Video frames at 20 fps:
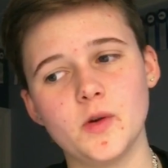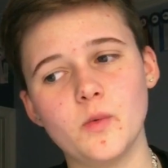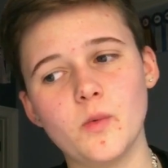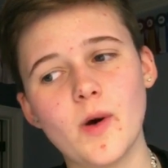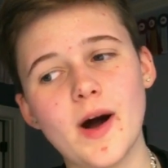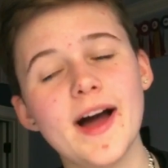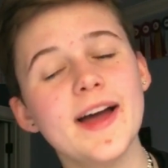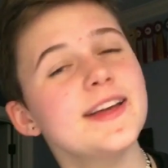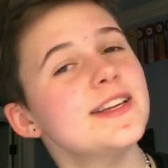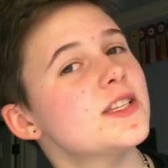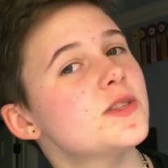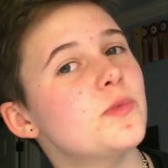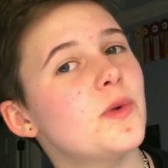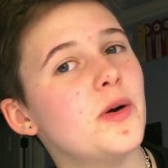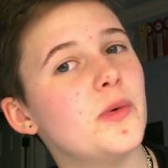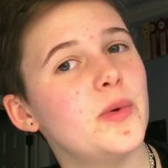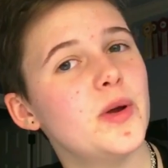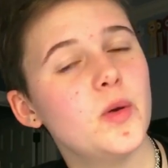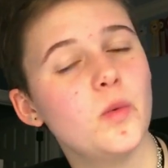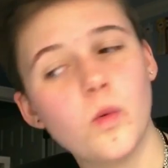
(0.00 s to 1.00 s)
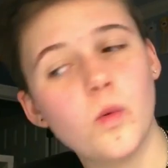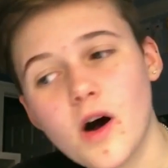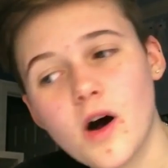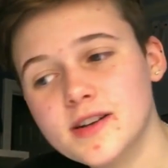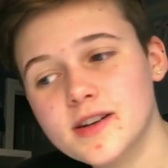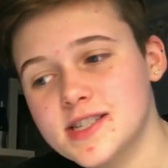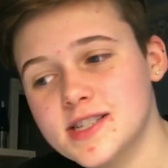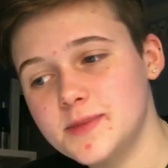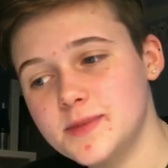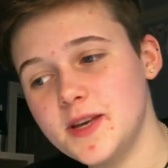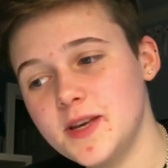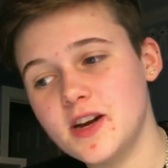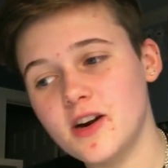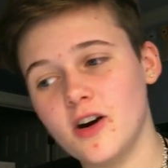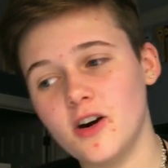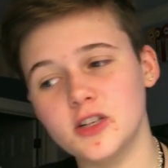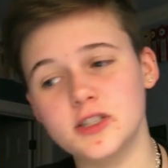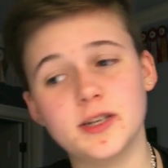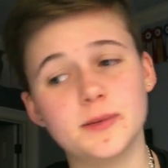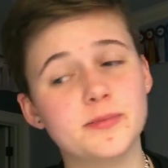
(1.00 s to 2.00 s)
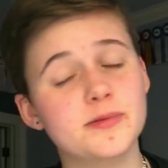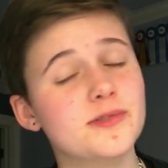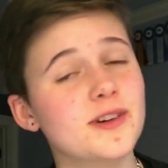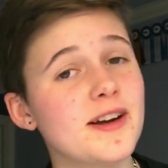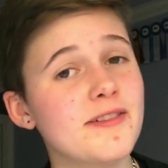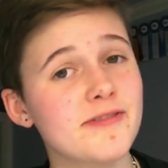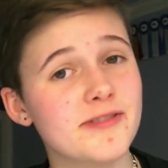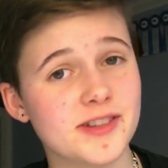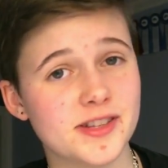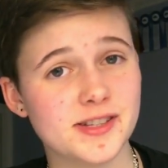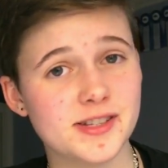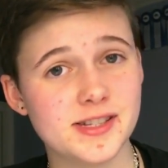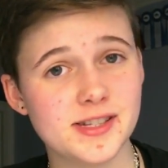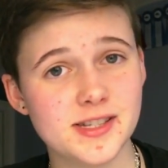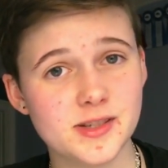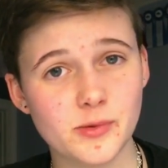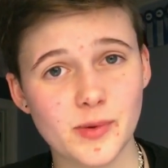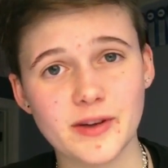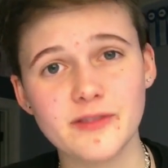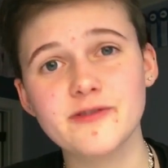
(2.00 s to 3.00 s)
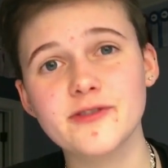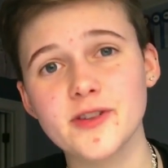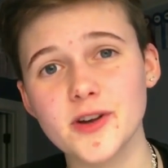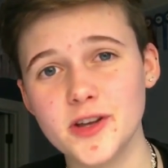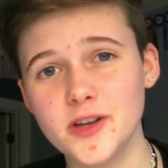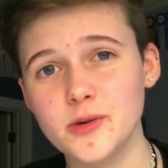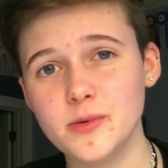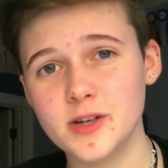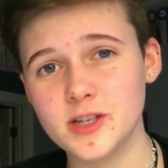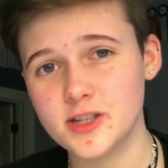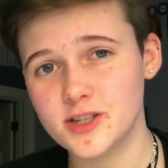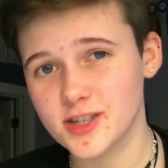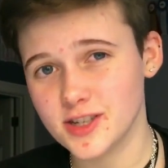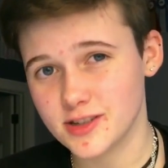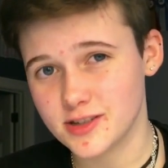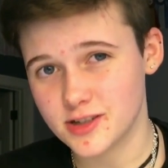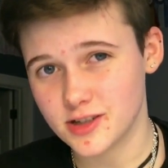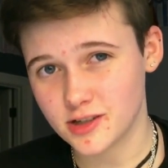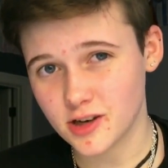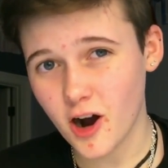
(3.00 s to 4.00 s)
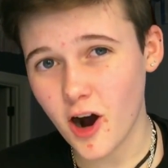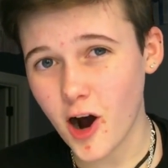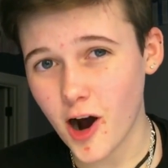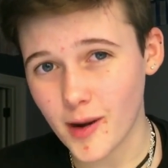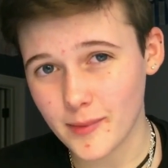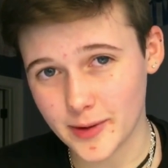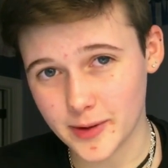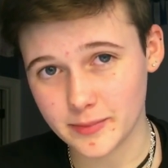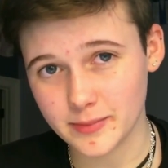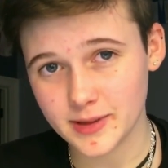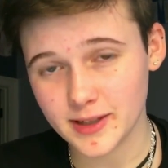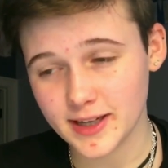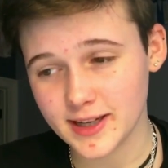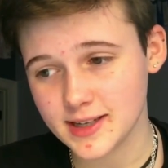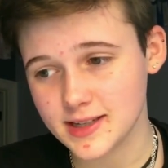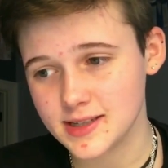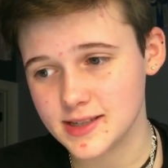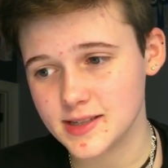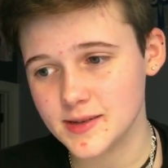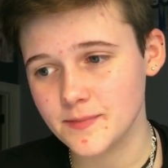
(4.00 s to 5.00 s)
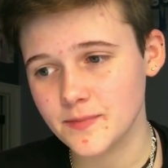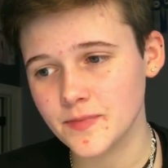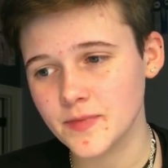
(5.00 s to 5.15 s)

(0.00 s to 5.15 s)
Why is what we want to be called a preference when for you it's just a commonplace?